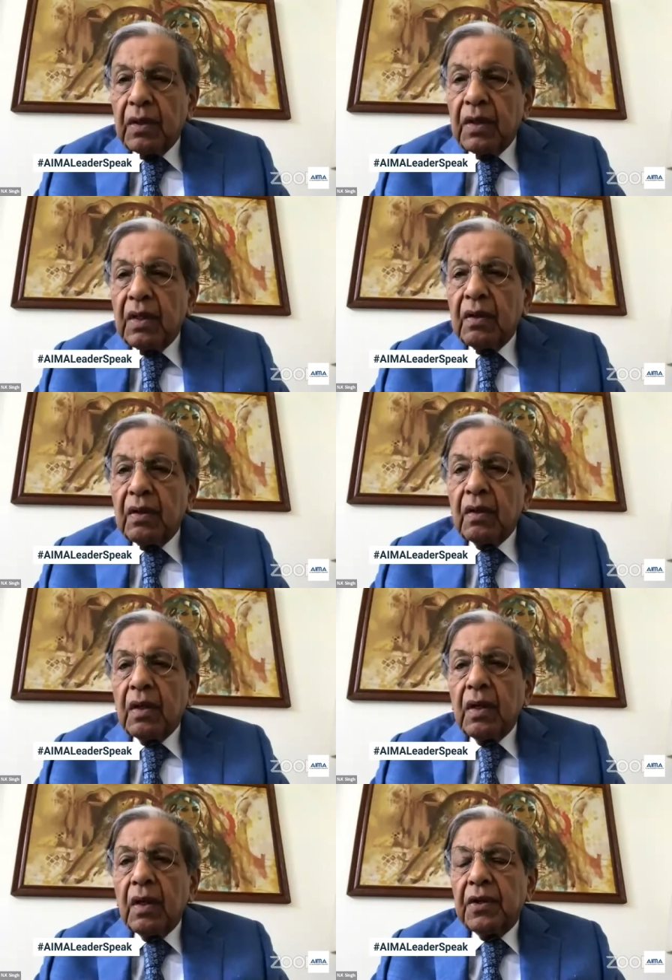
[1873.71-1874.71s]
the
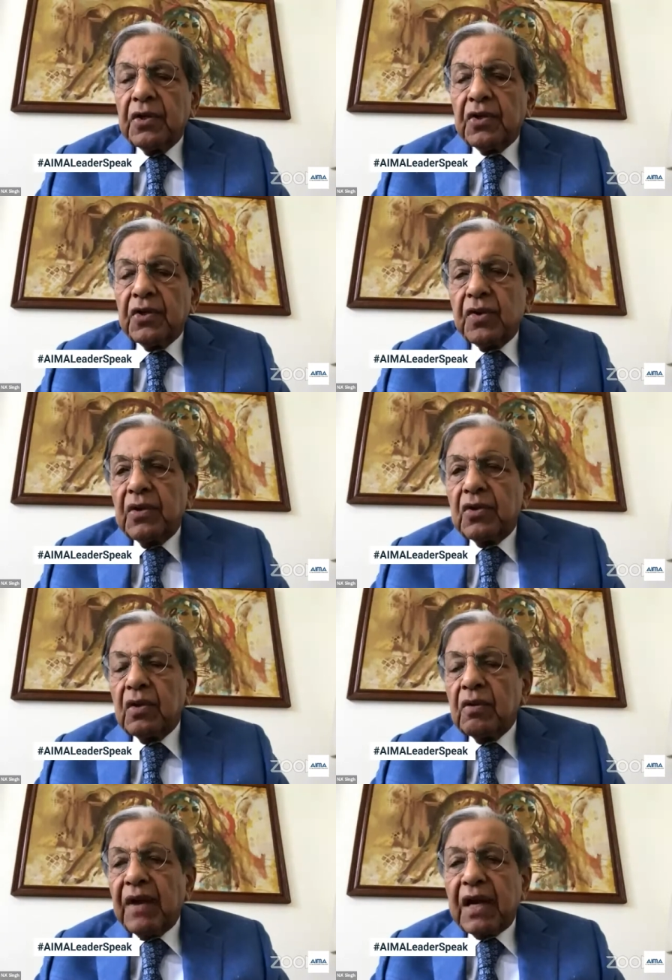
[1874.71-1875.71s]
restraints on
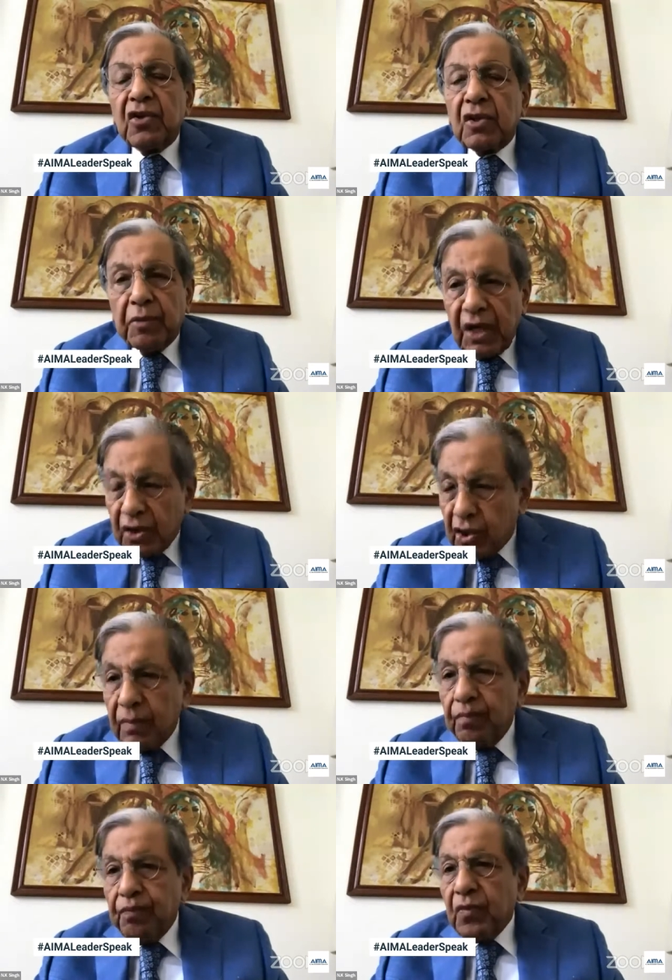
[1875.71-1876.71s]
factors of production,